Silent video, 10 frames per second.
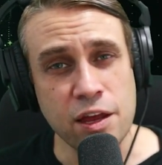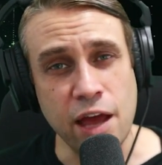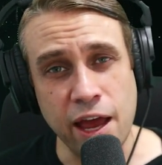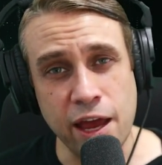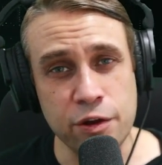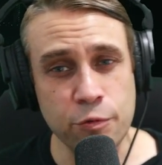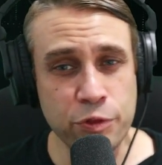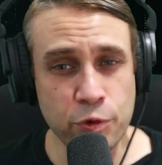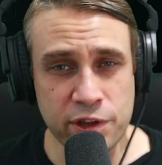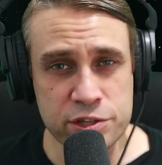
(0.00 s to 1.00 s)
And
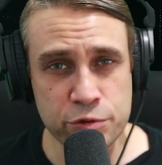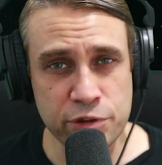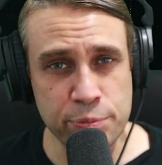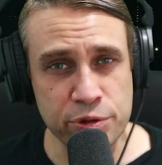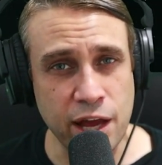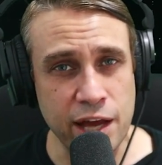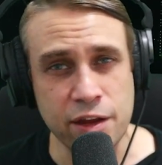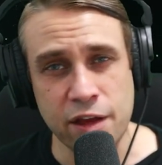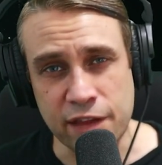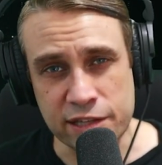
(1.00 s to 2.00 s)
with all these three applied,
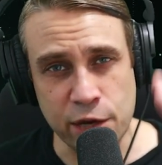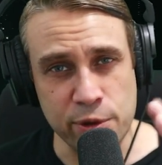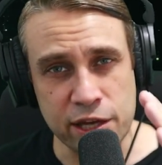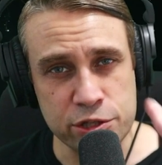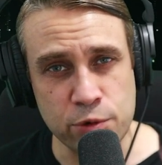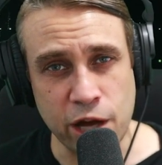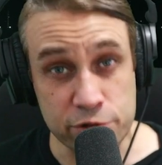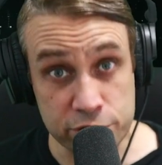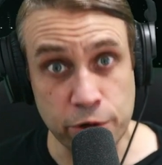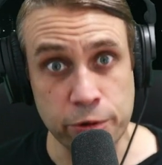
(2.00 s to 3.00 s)
that's how we get to our
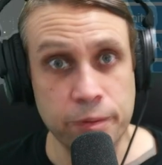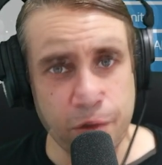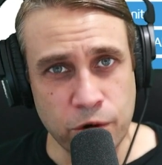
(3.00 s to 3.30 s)
result.